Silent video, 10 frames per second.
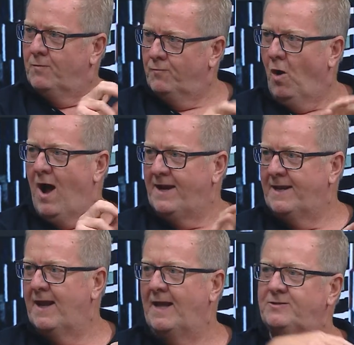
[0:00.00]

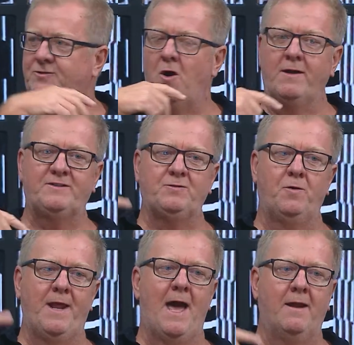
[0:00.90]
writing and trying to
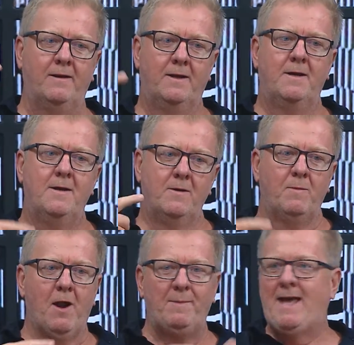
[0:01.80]
sort out.
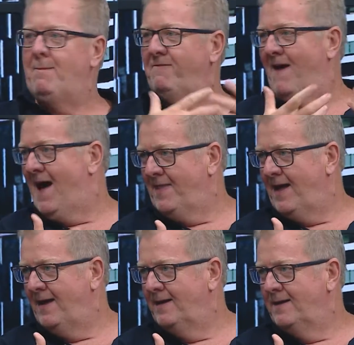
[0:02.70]
When I became a
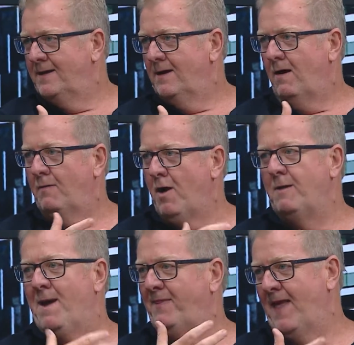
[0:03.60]
father, I wrote
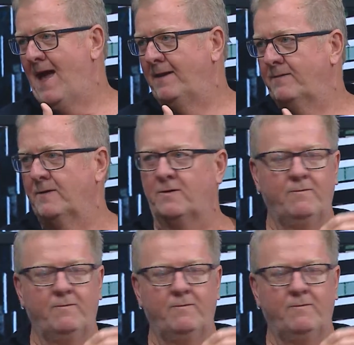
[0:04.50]
about that, the